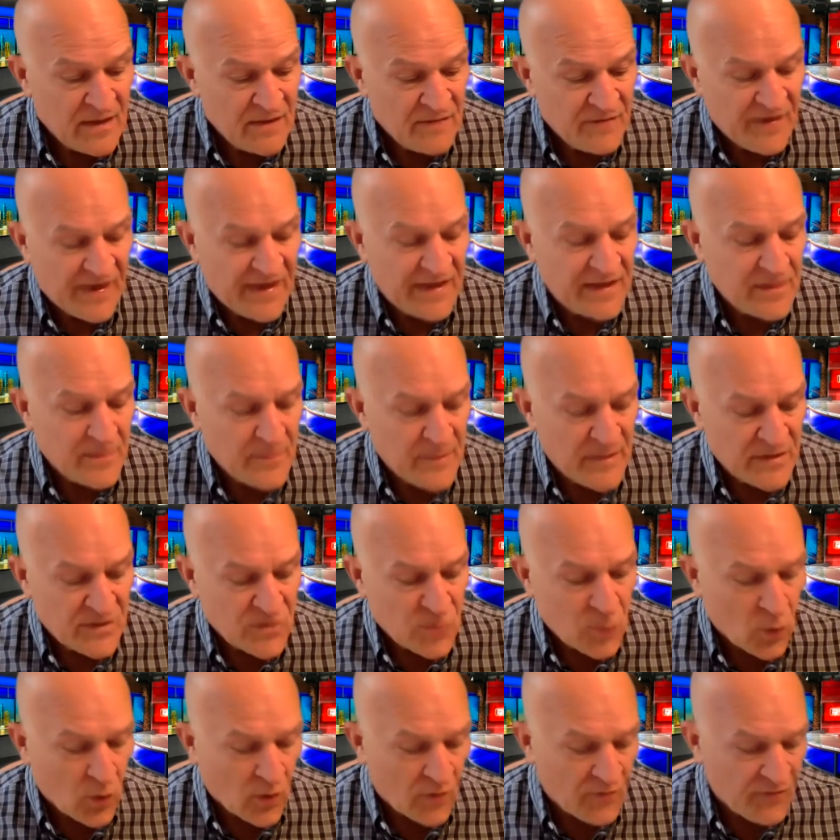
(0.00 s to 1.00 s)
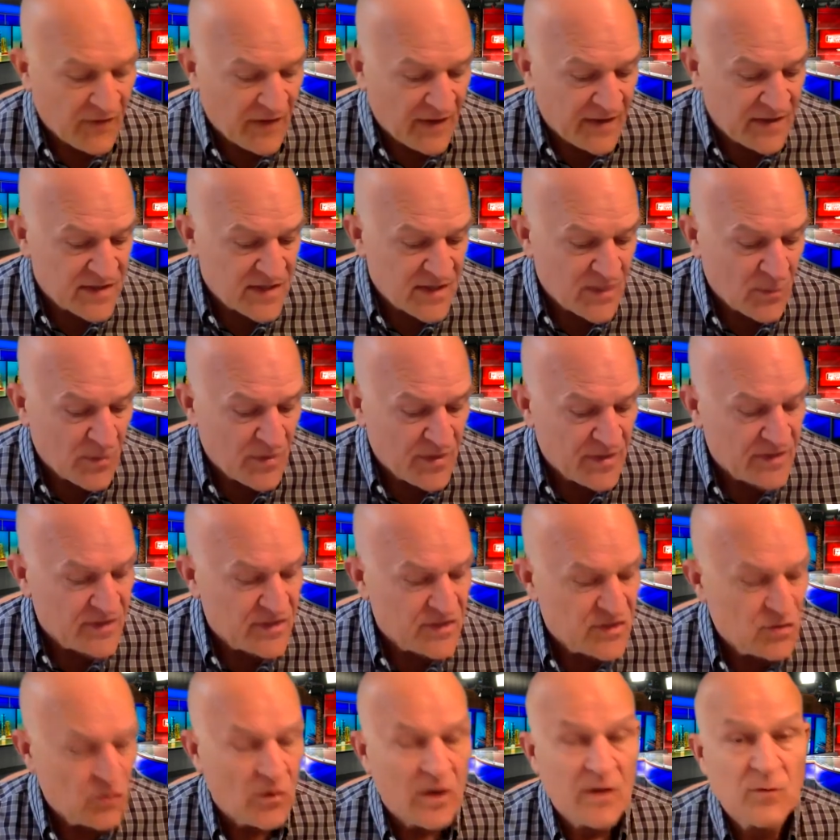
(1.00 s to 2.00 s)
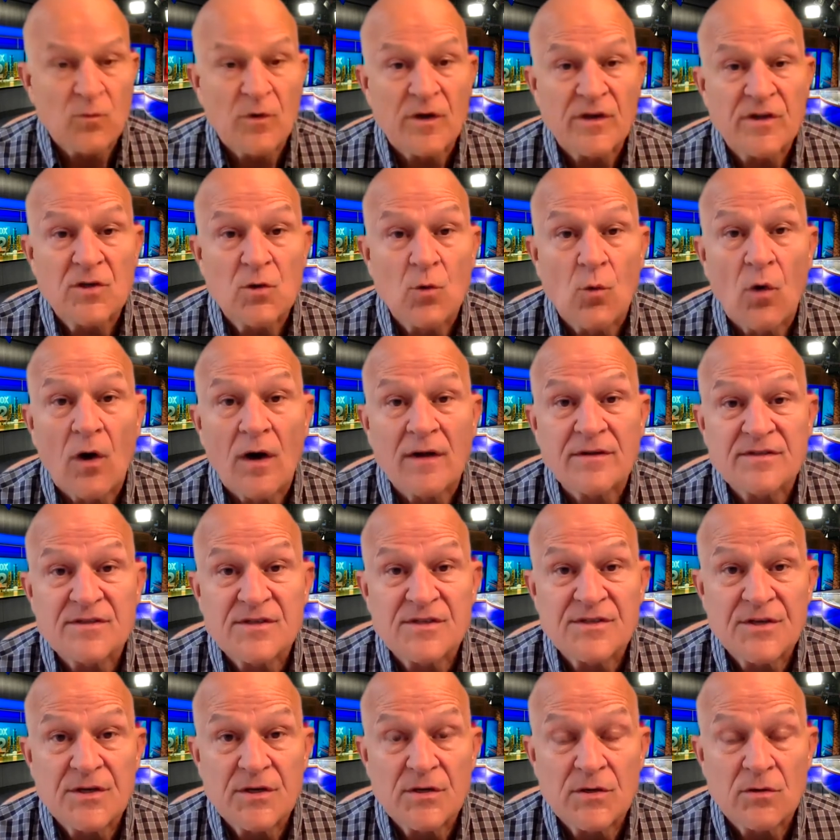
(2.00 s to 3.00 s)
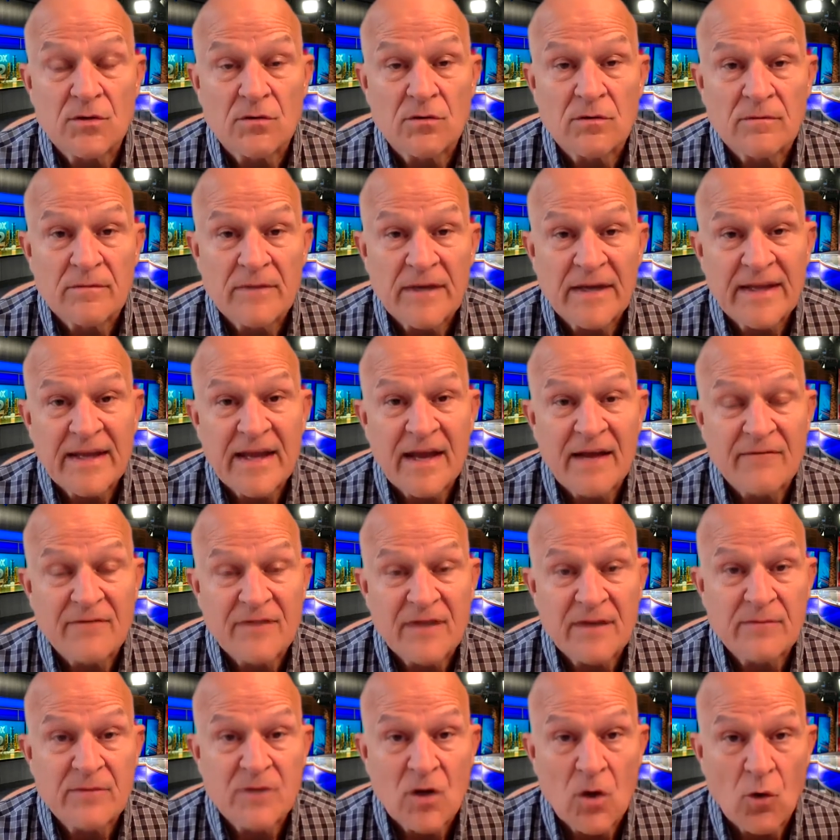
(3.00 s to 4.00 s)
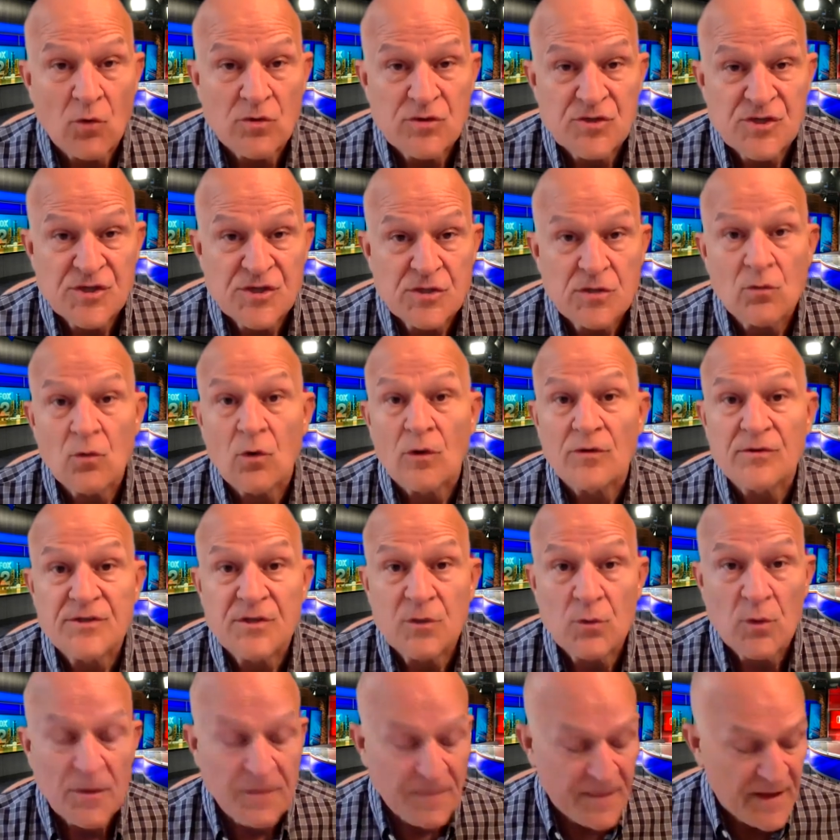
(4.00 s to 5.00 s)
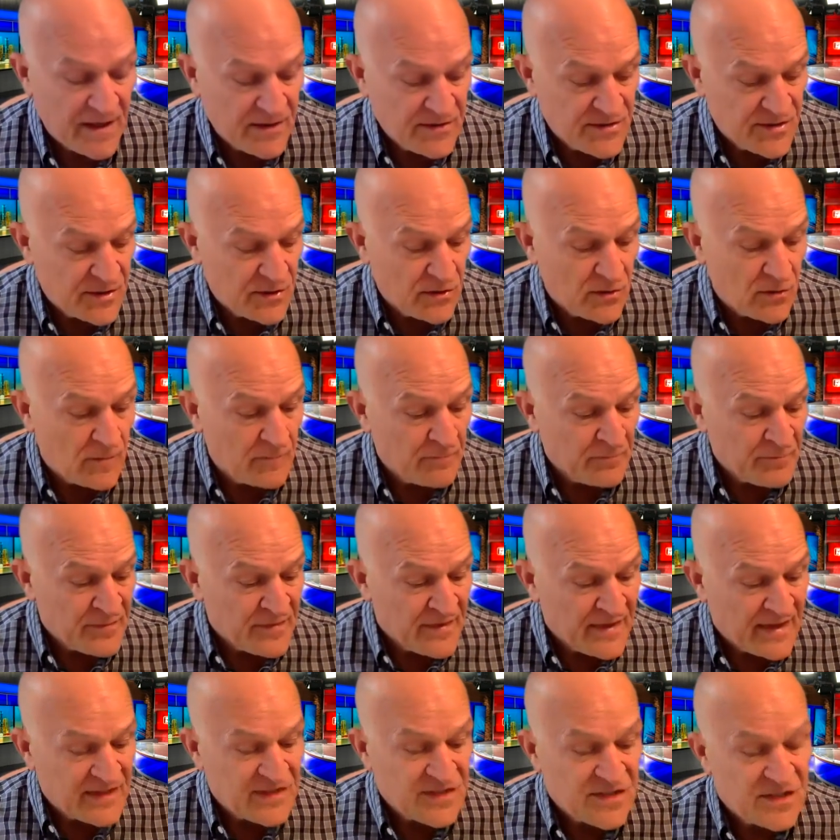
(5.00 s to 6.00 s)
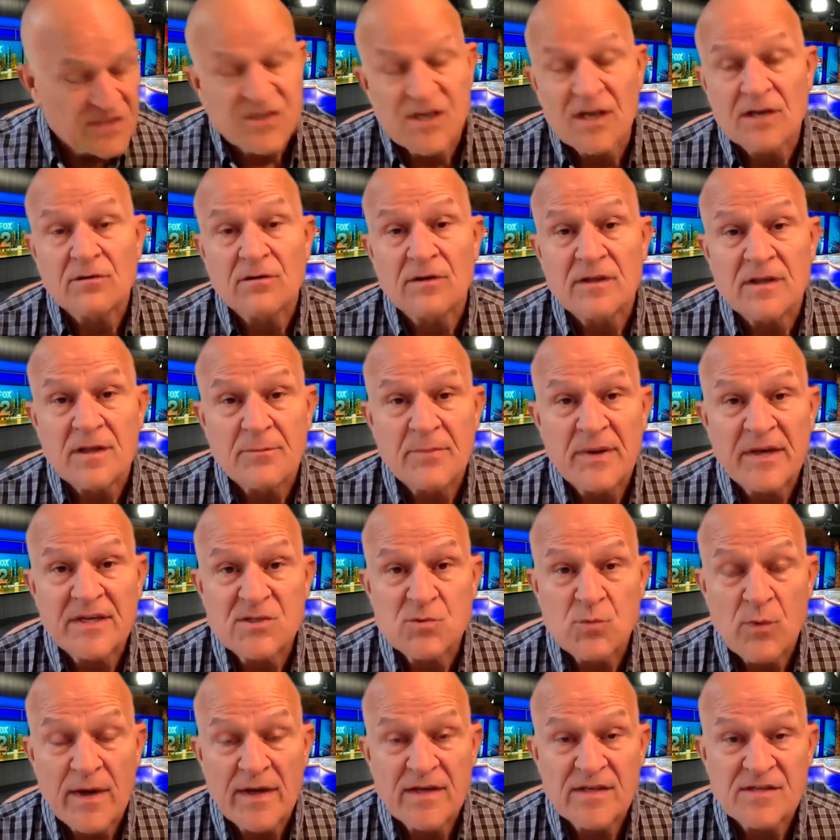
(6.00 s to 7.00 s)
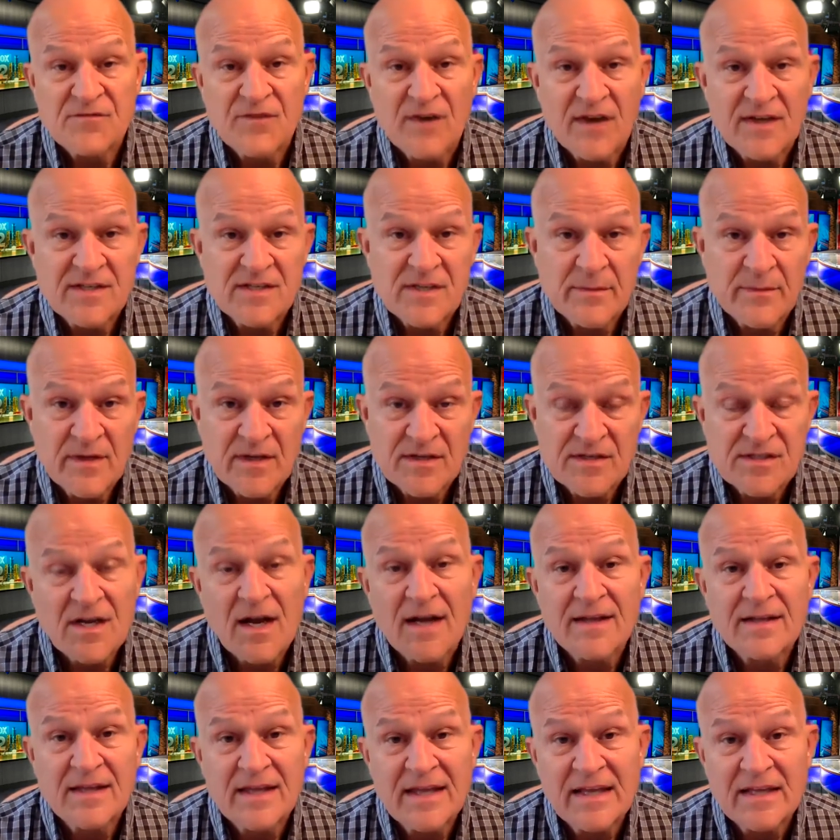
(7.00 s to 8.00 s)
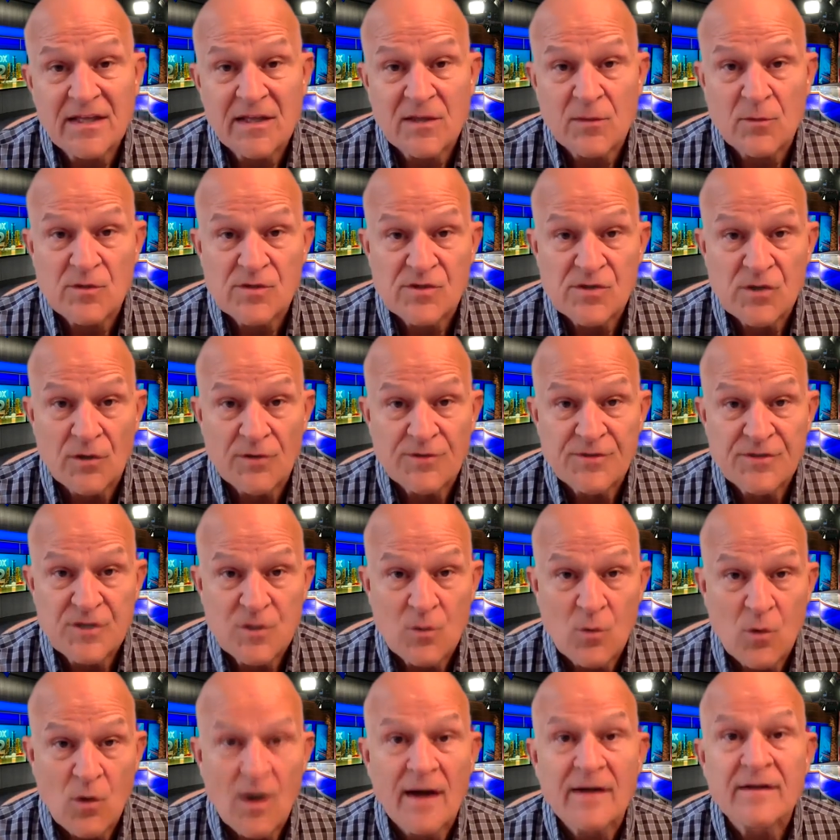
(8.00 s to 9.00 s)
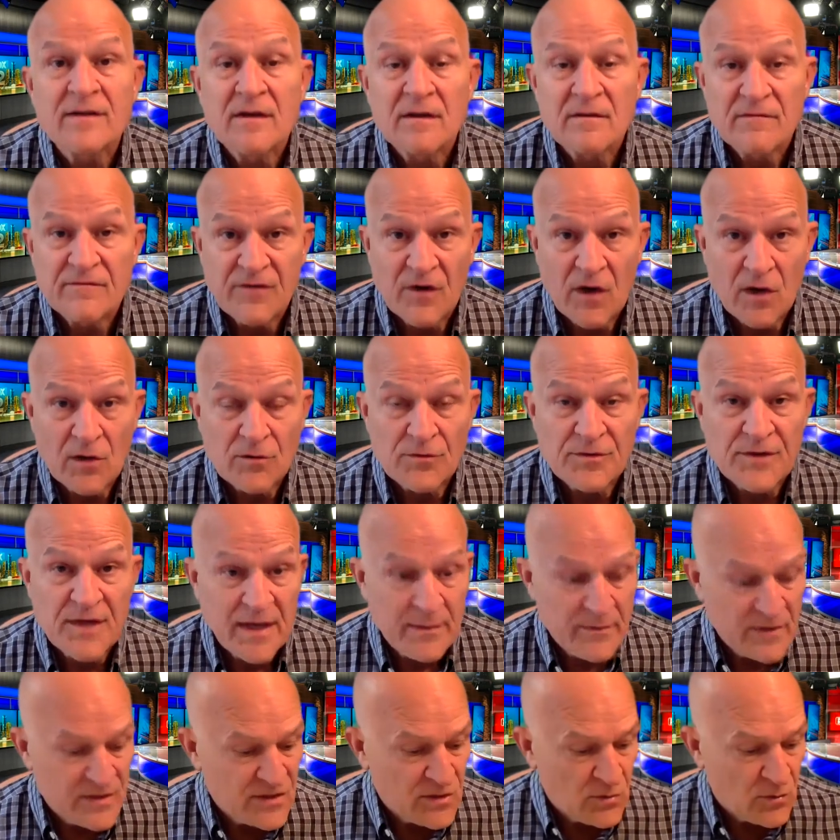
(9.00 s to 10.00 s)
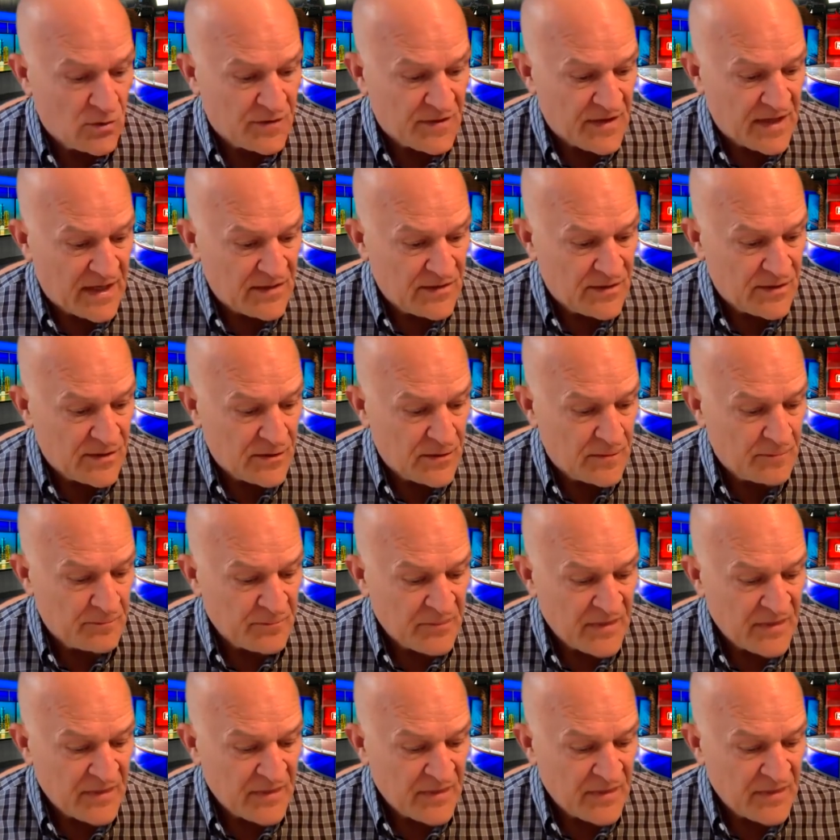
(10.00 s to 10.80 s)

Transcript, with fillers: Find a mentor. Find someone that is doing what you want to do and have them coach you or do what they do. That's generally the best way is find somebody that's got getting the results you want, follow them and do what they do.